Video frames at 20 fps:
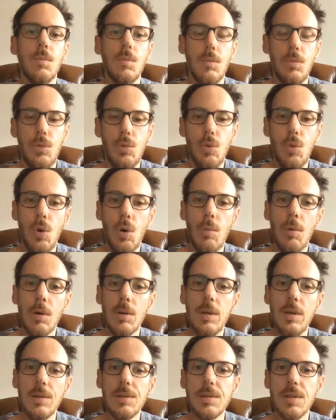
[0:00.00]

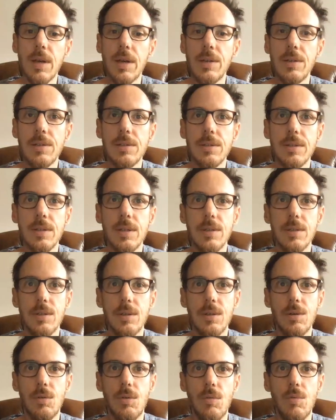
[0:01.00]
nobody says that
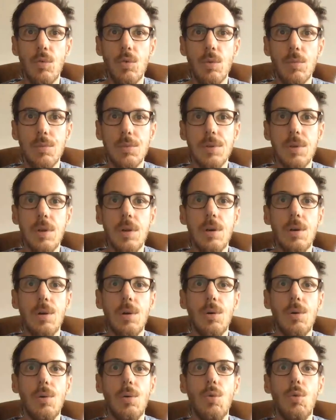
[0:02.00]
reverbs
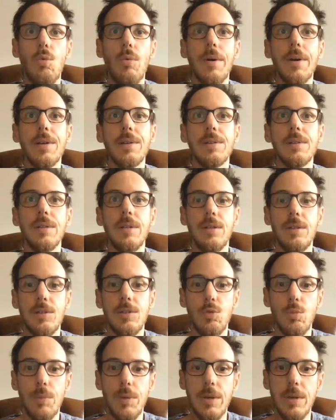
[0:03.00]
always need
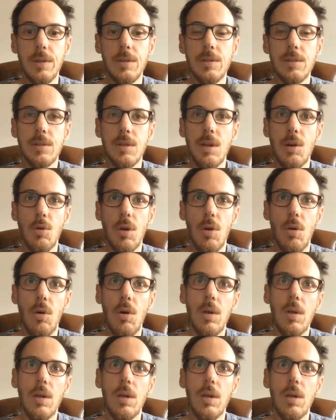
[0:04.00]
to be in stereo.